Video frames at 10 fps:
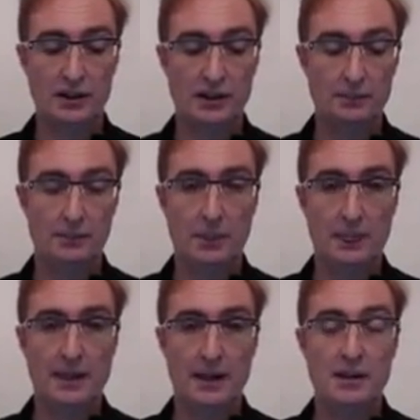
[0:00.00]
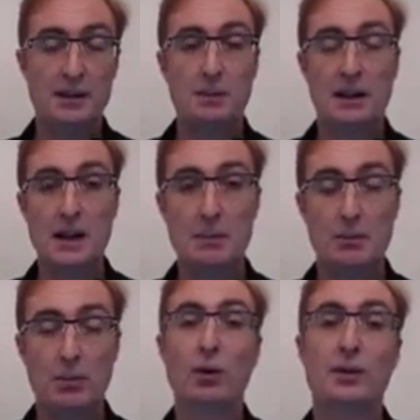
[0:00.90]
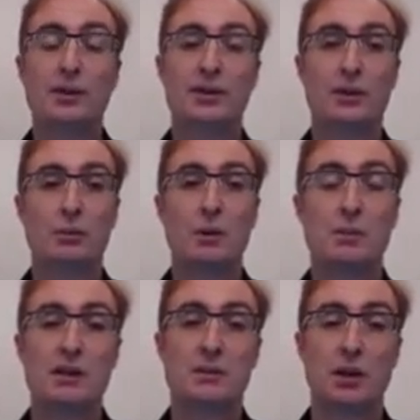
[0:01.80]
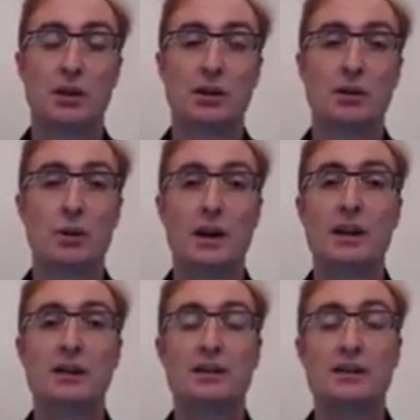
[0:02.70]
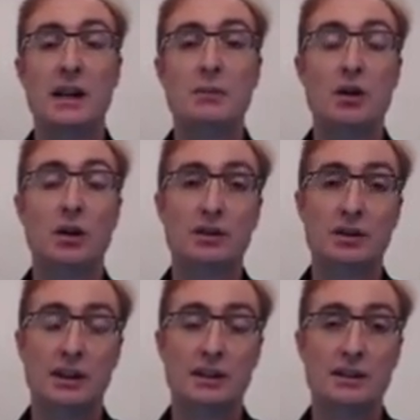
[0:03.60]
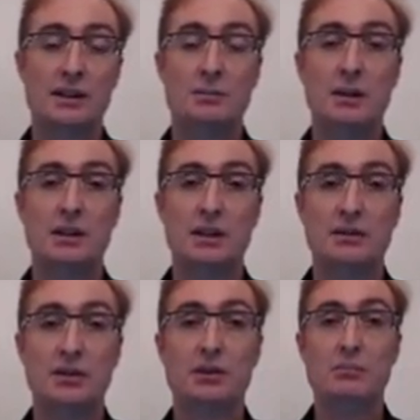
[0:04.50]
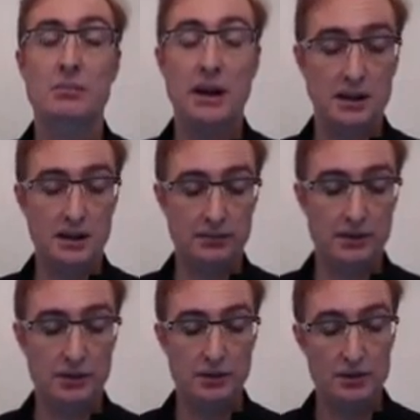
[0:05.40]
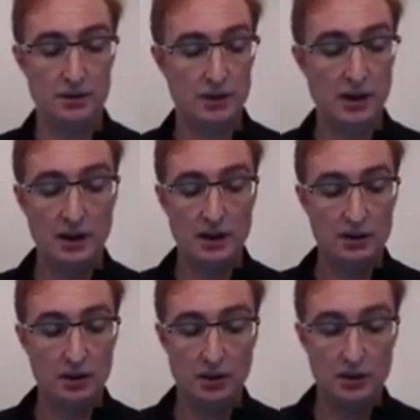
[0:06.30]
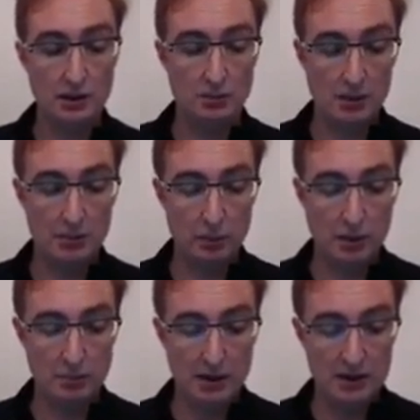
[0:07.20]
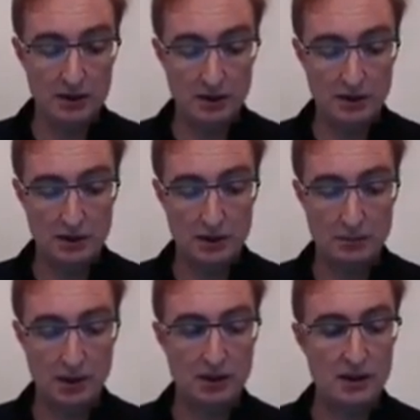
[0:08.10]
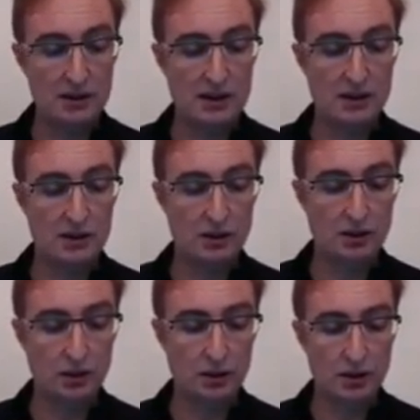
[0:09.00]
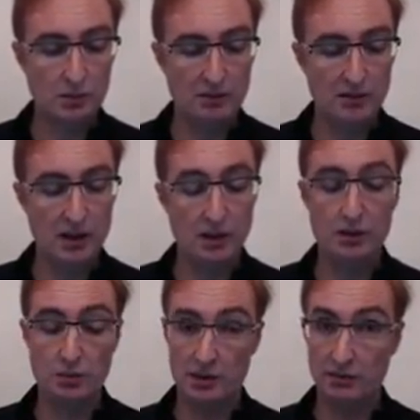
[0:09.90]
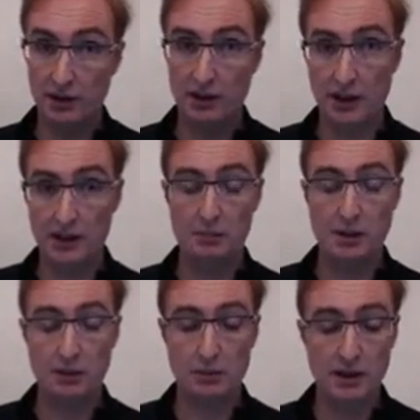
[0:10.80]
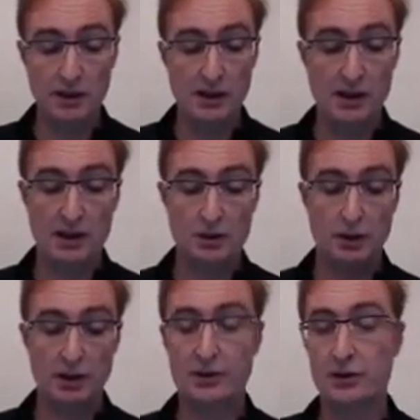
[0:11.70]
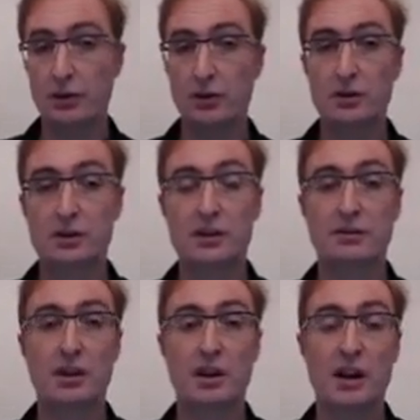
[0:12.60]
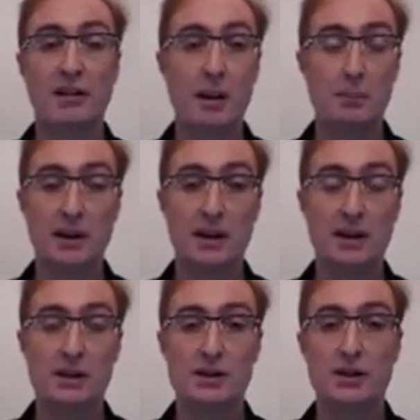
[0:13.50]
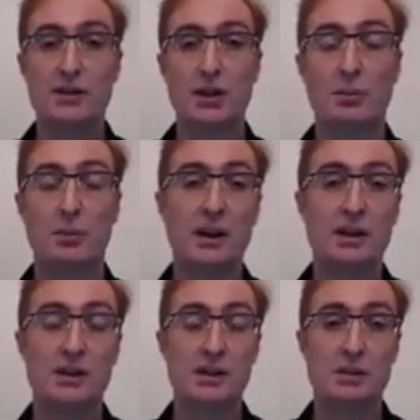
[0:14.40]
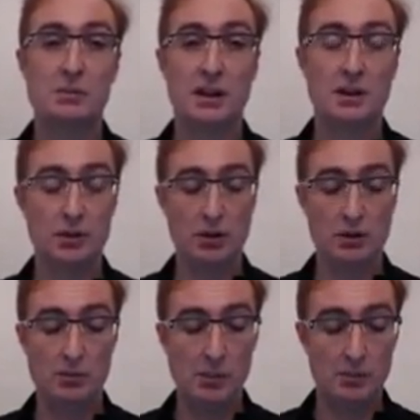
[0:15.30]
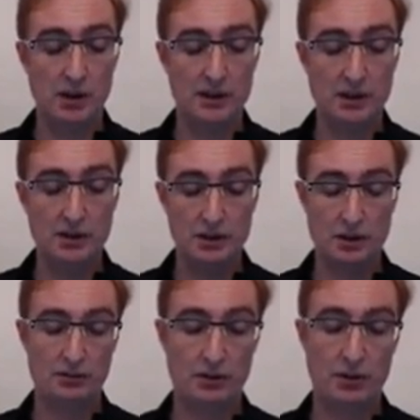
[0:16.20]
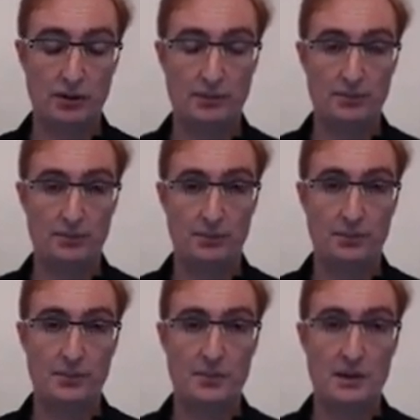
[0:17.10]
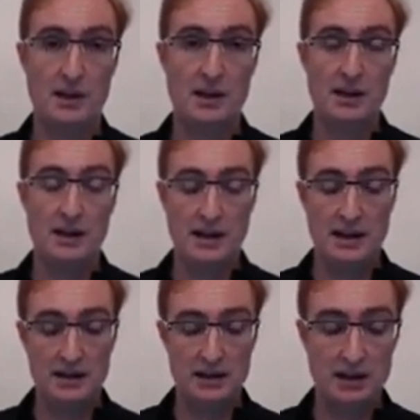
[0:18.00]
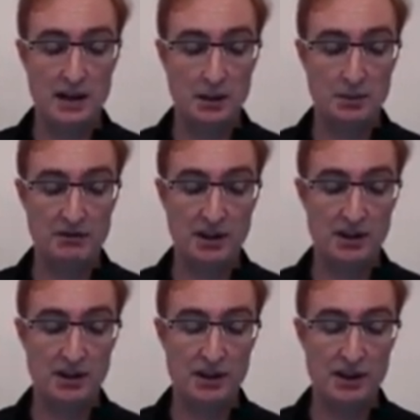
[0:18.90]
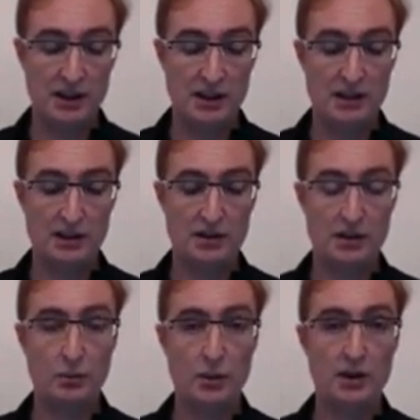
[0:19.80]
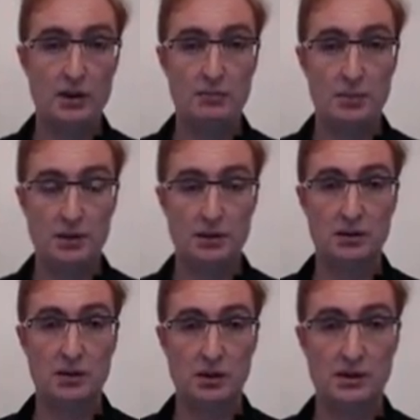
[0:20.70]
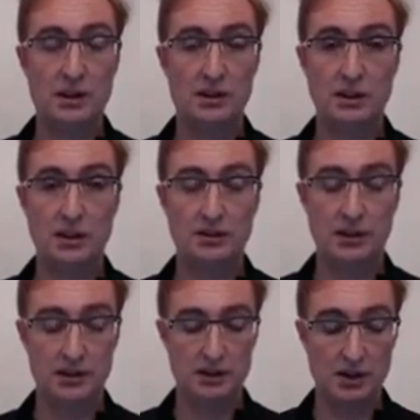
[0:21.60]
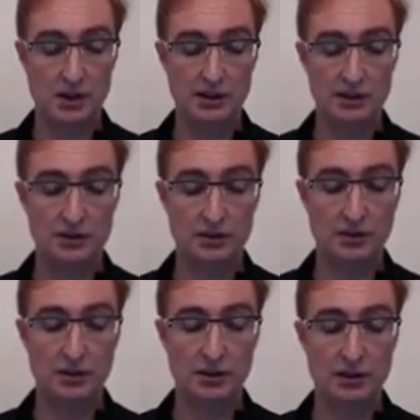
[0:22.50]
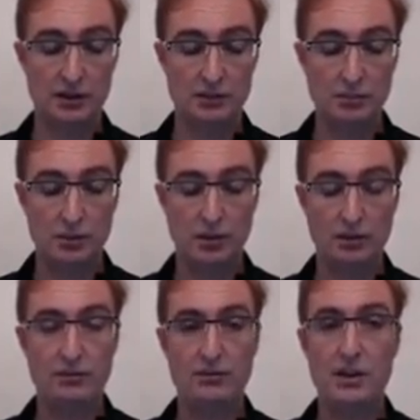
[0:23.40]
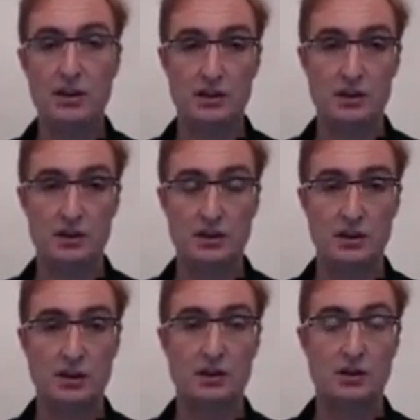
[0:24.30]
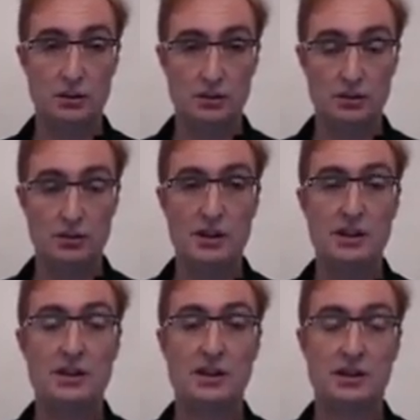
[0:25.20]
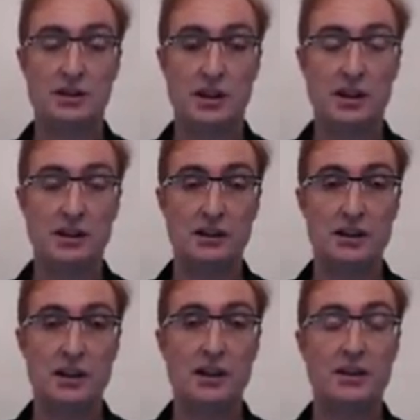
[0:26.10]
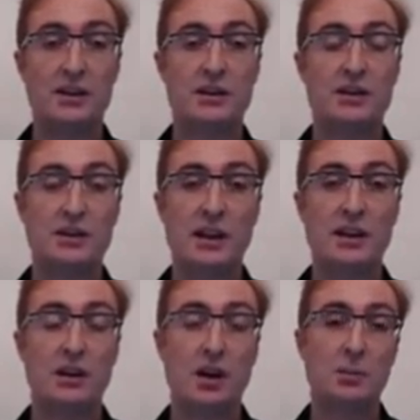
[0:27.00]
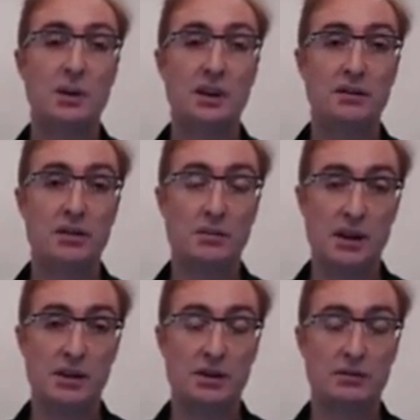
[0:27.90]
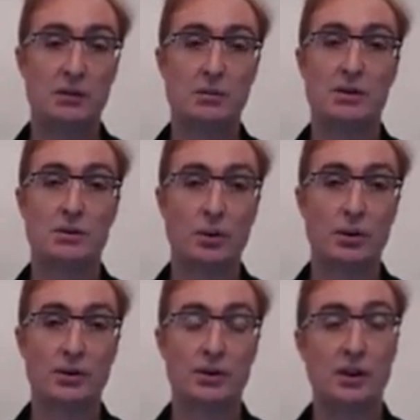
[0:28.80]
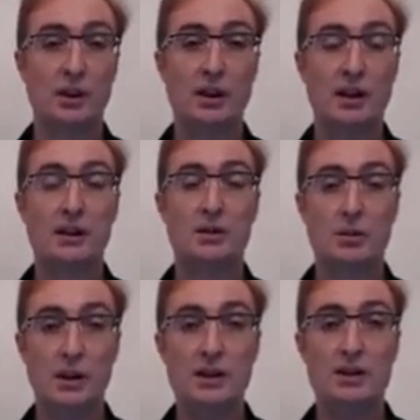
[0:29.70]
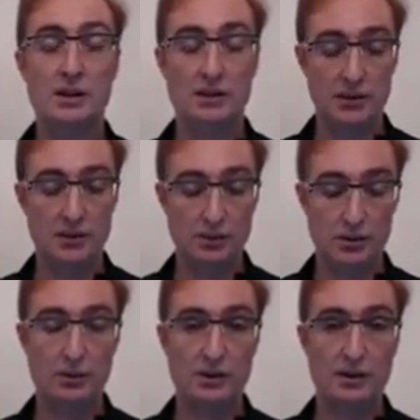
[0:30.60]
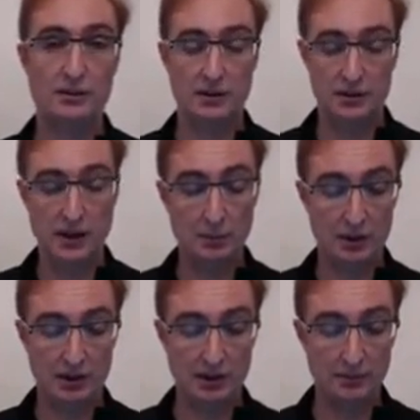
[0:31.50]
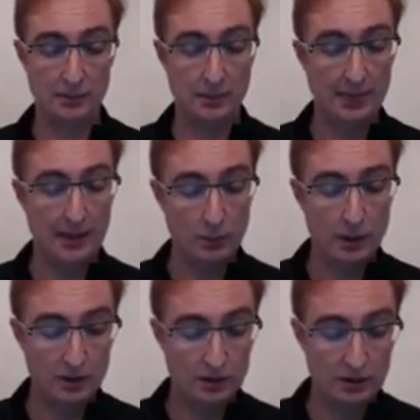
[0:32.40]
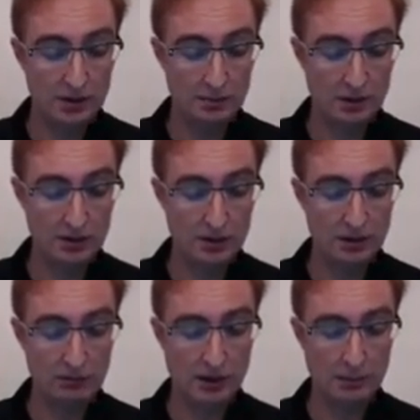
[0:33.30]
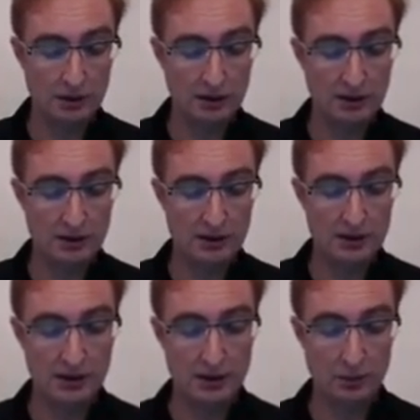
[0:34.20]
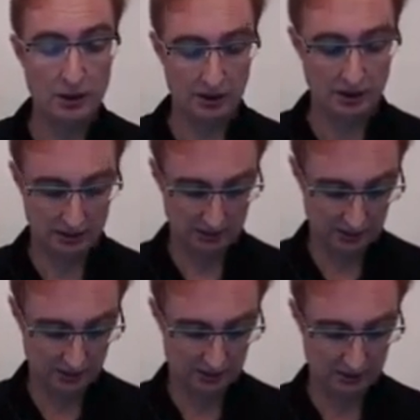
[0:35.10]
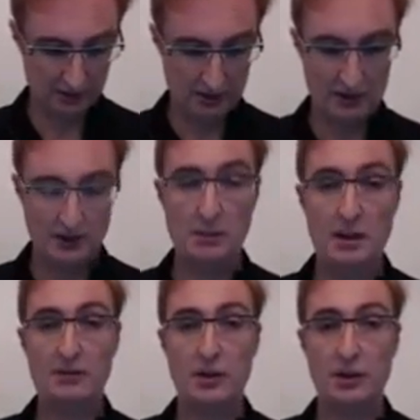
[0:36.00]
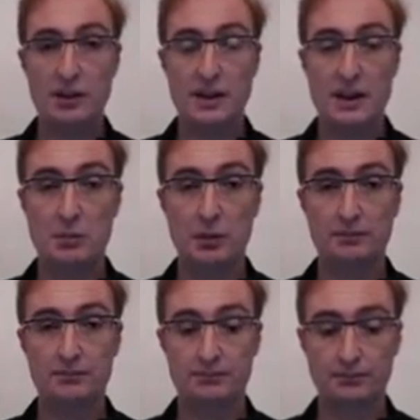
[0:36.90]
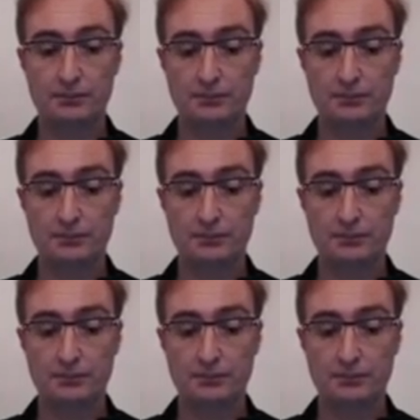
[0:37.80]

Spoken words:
delivery. This became important as the web exploded, where the same content is being delivered to many different users. The content might be web pages, but these days it could also be videos, which are very large, by the way, as well as songs, different kind of applications, operating system and other program upgrades, and so forth. And a key observation here is that we can build content delivery designs so that it is more efficient to use these designs than to send a copy of the information from a source to each individual user separately. We can do this by using replicas in the network. Let me give you an example.